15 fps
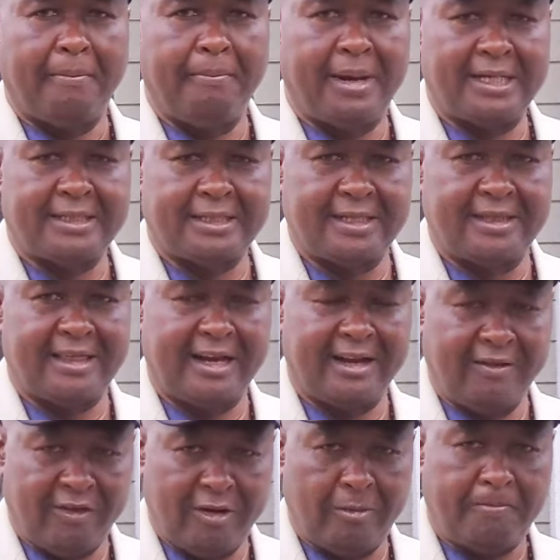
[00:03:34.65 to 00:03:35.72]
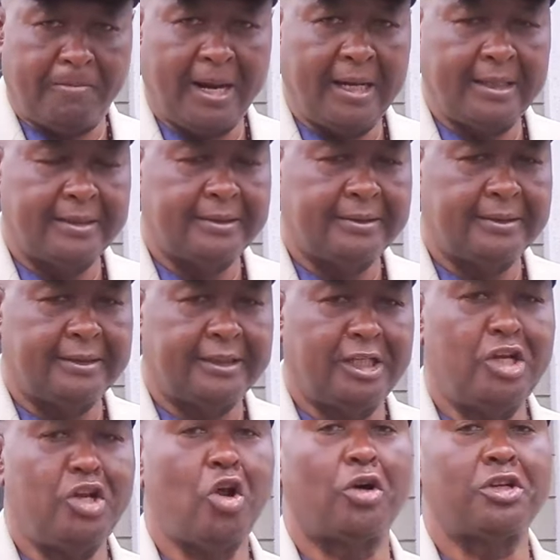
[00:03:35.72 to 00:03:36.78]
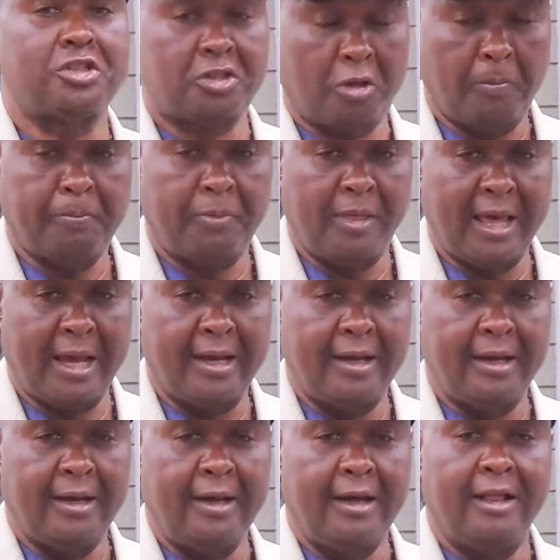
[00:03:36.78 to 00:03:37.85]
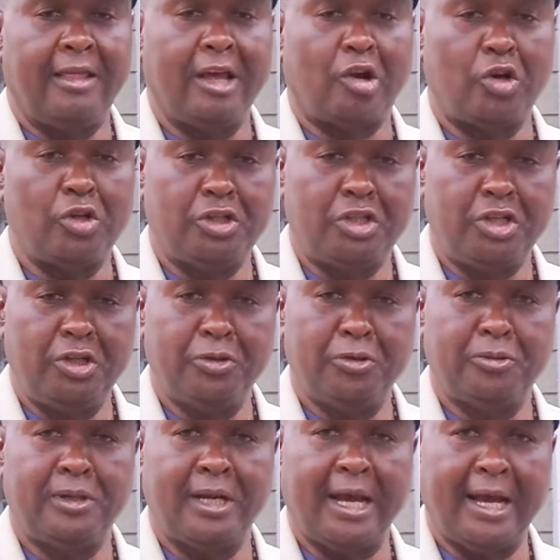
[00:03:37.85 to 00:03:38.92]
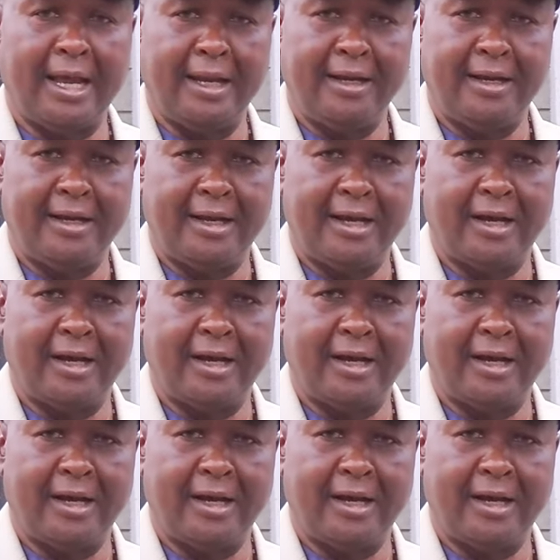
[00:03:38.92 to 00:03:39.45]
but the developer did not stop there. They continued, and